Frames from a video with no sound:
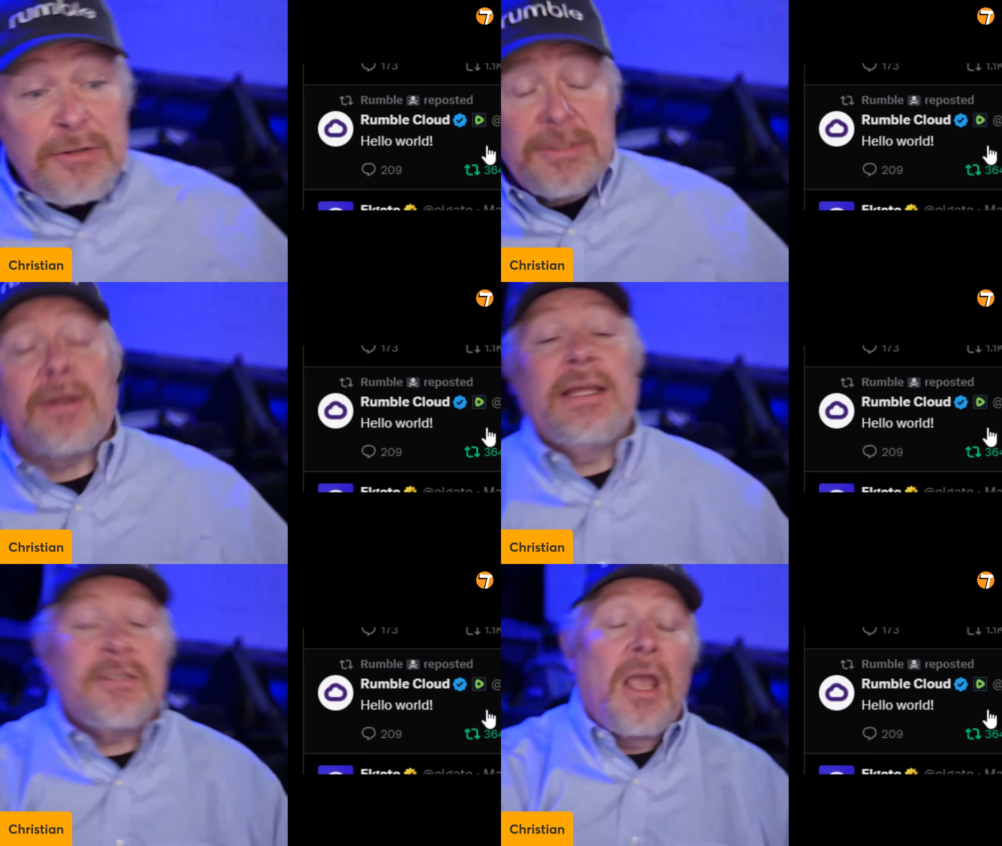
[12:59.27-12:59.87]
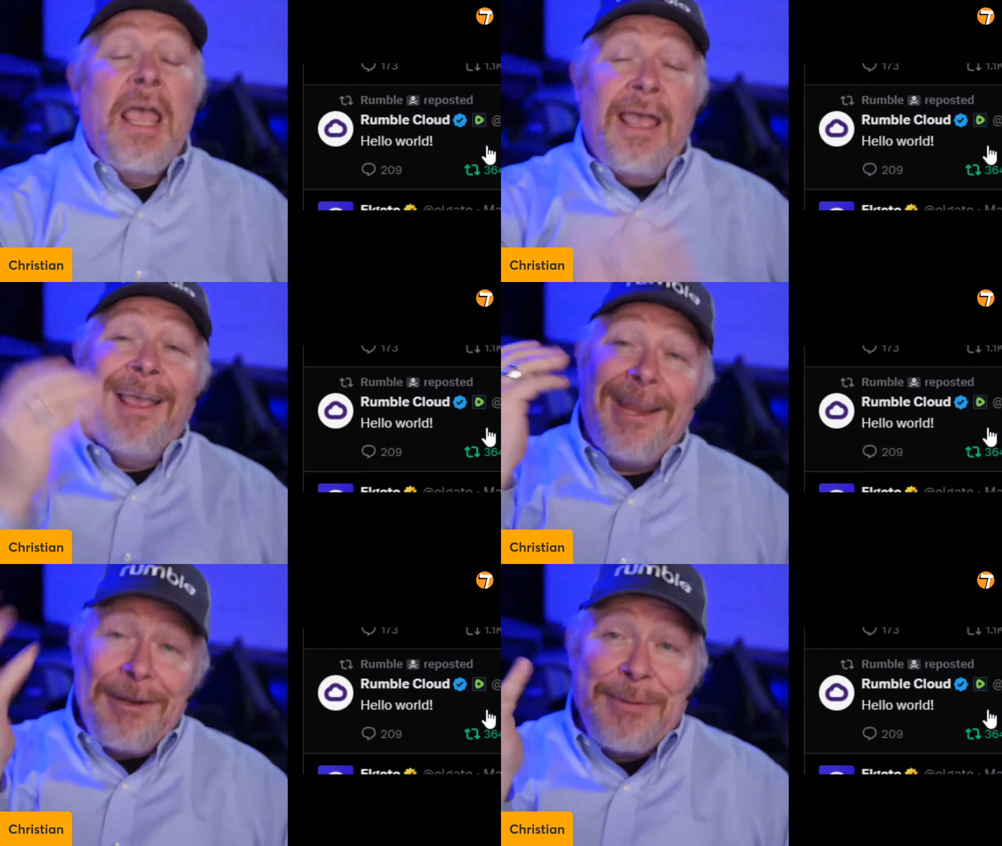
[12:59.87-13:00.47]
Okay, so
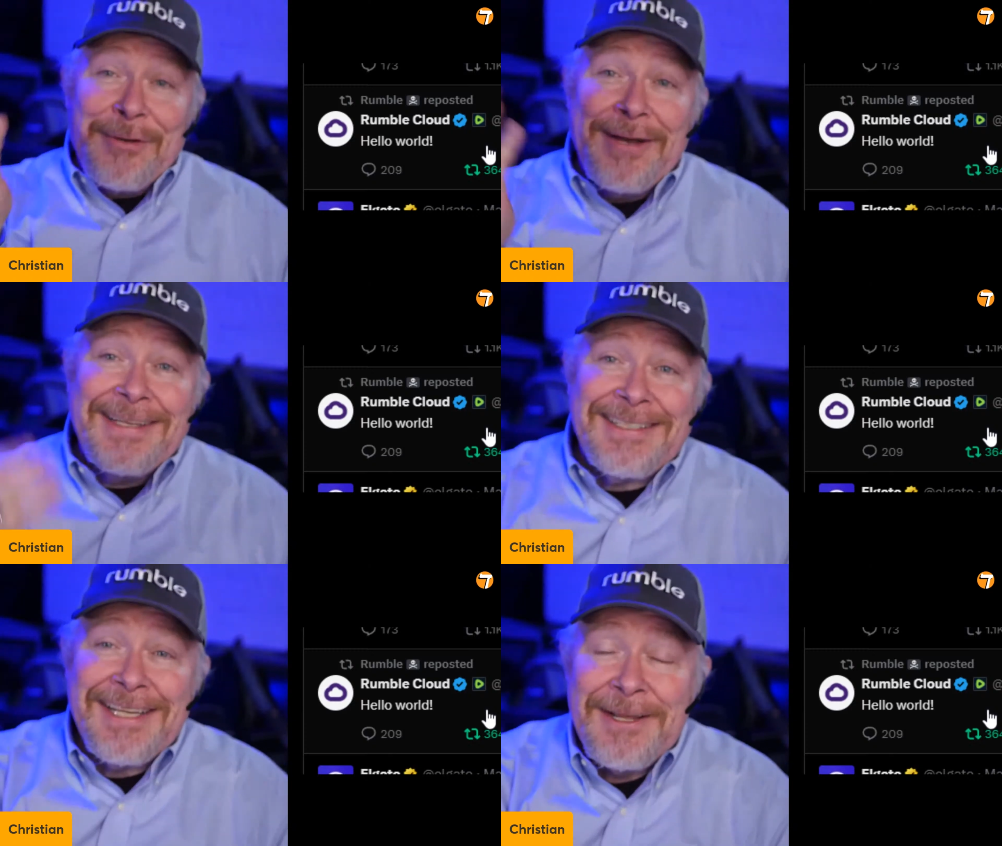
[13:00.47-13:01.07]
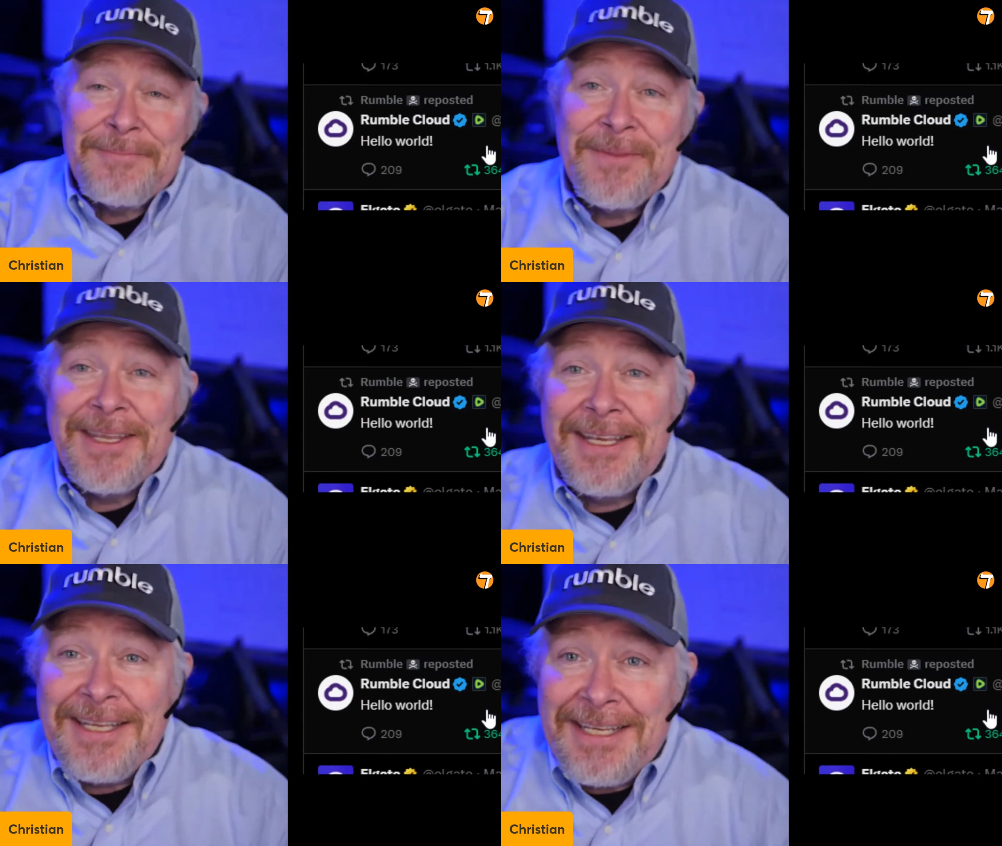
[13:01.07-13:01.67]
AWS
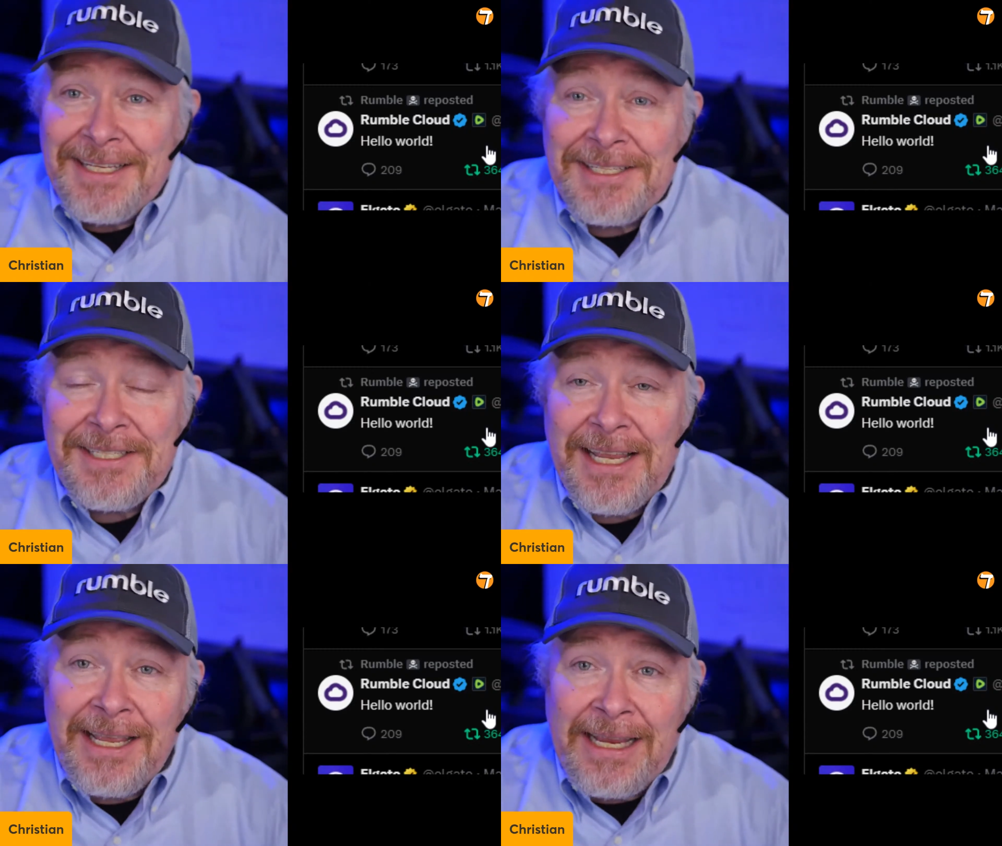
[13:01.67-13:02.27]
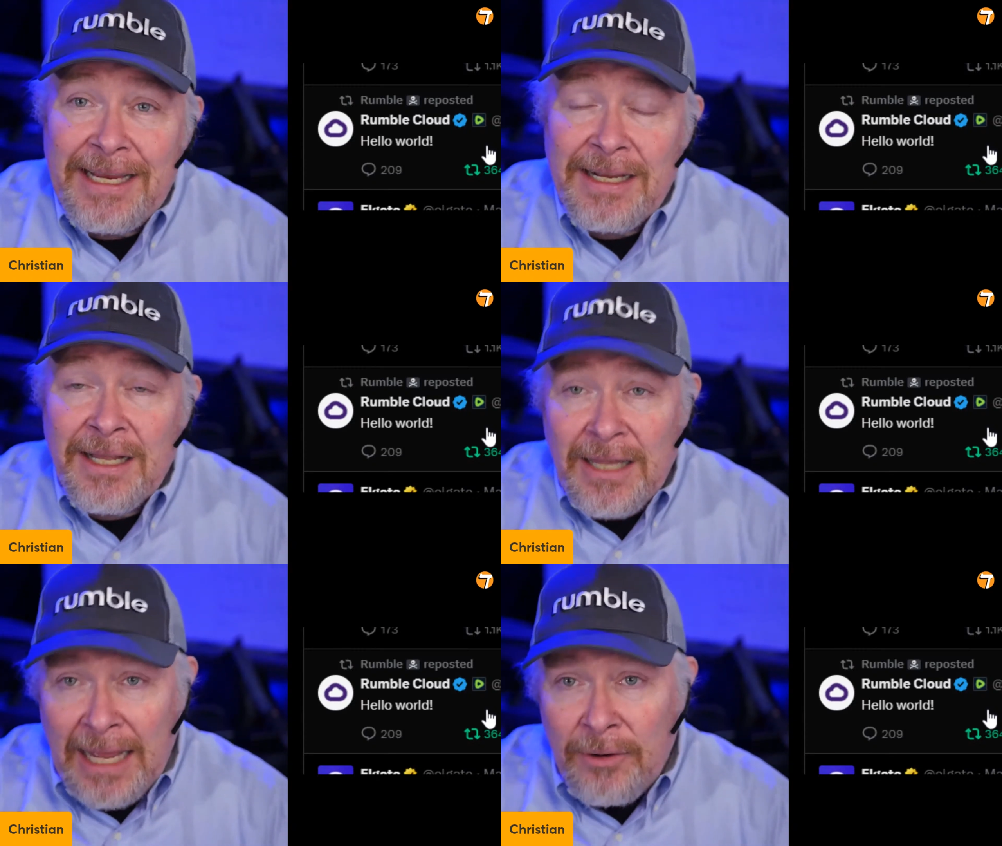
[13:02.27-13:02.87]
is a
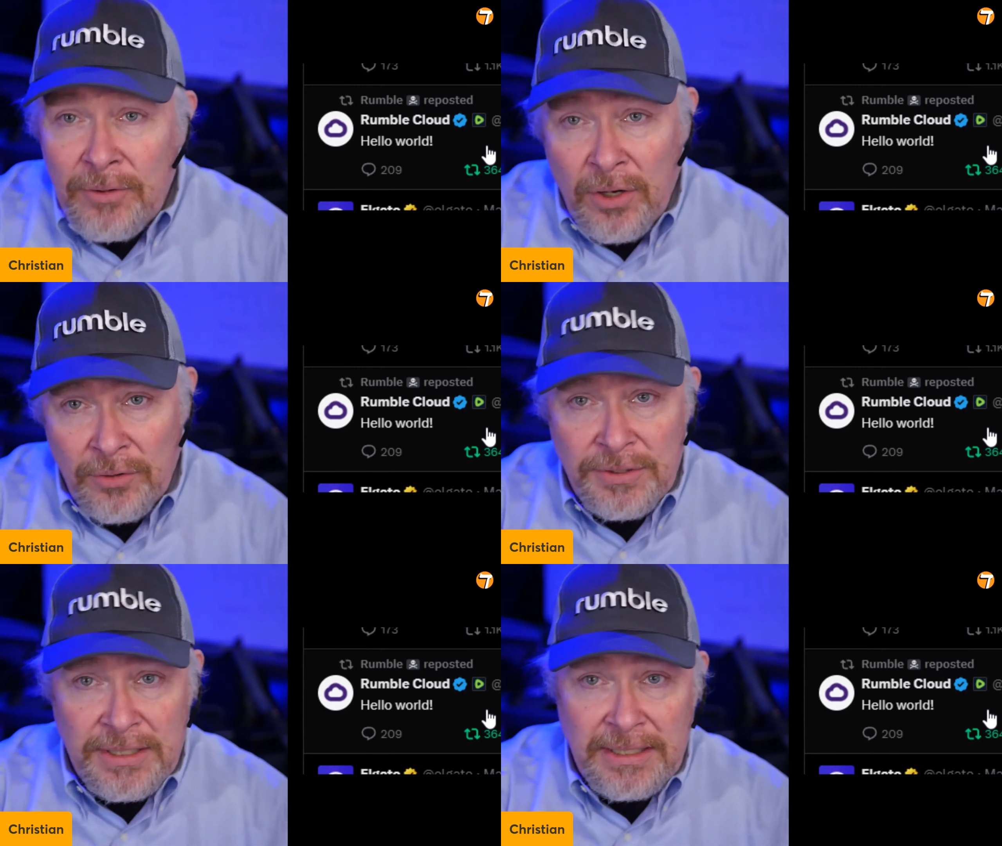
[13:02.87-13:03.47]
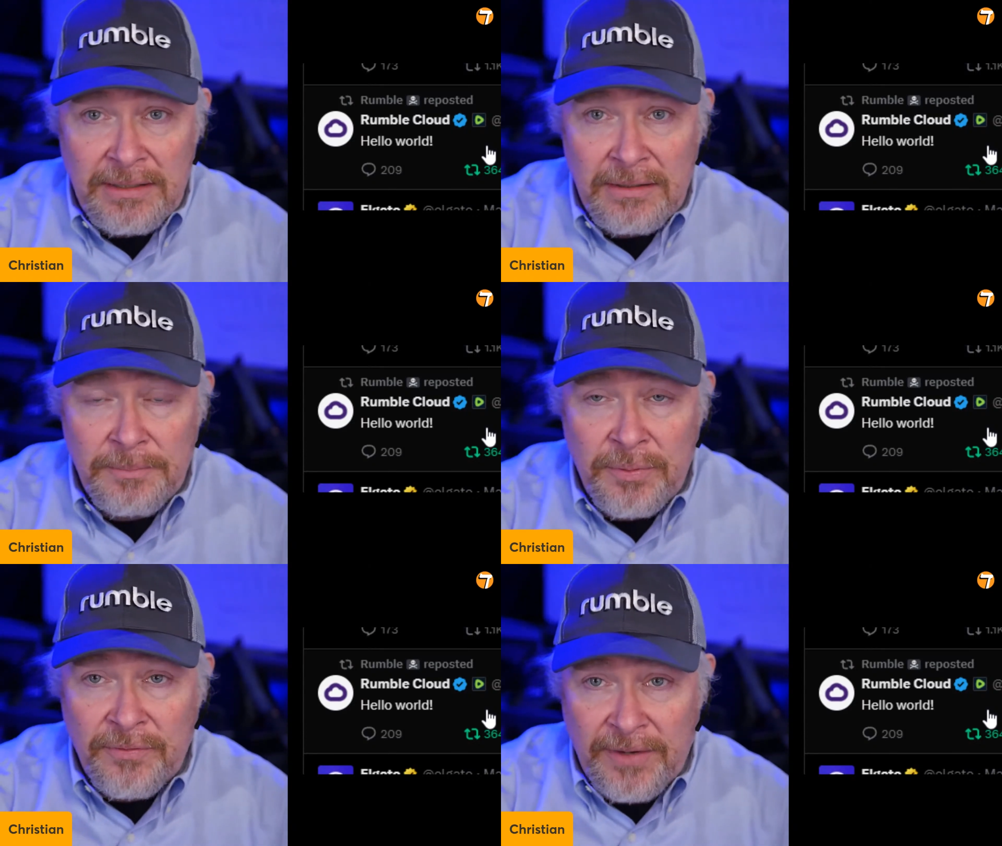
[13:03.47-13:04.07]
cloud hosting
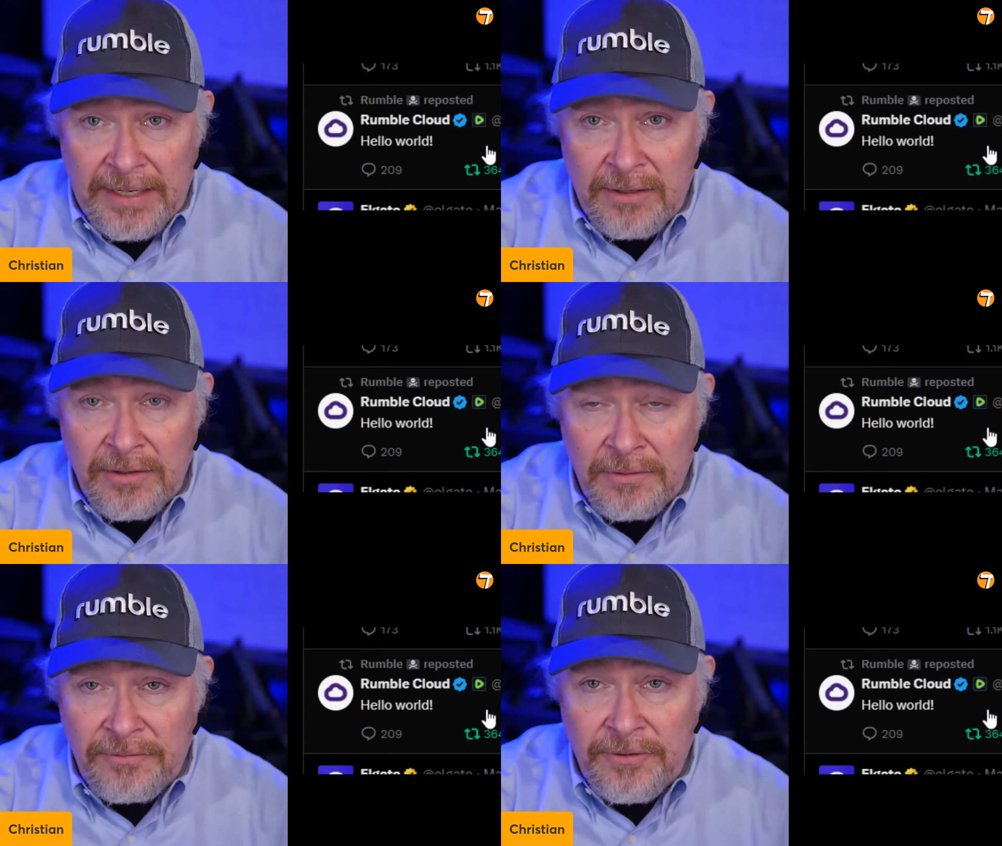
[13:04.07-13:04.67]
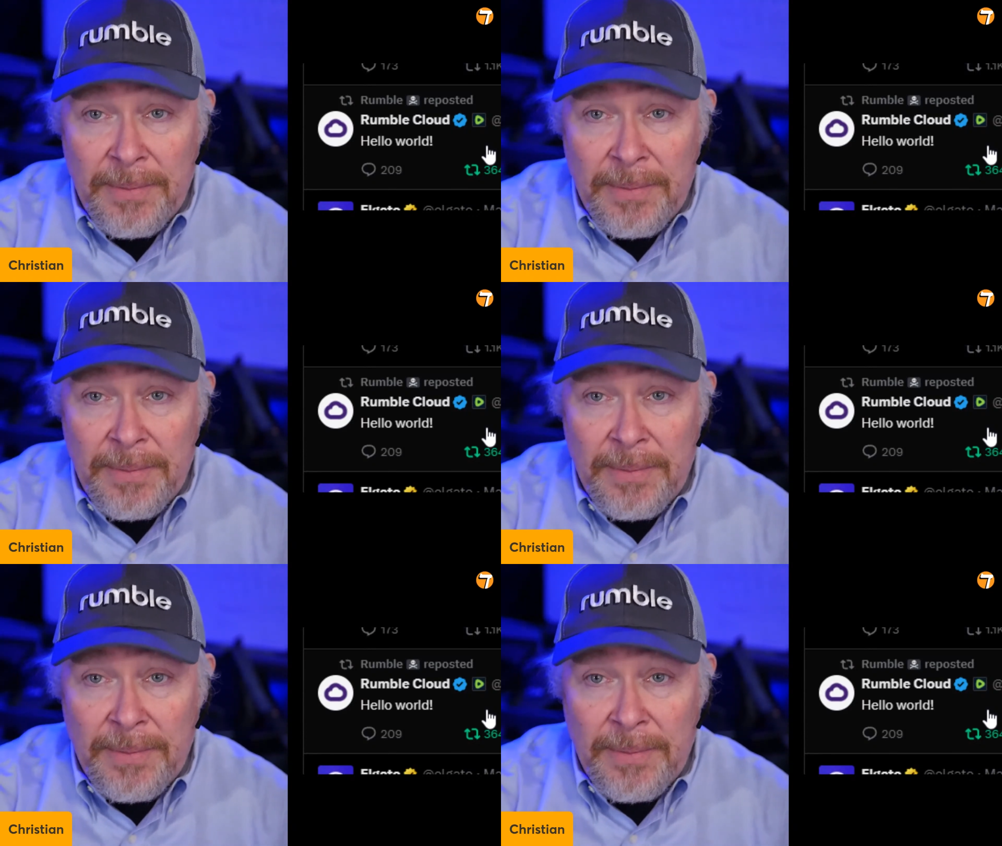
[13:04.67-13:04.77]
provider from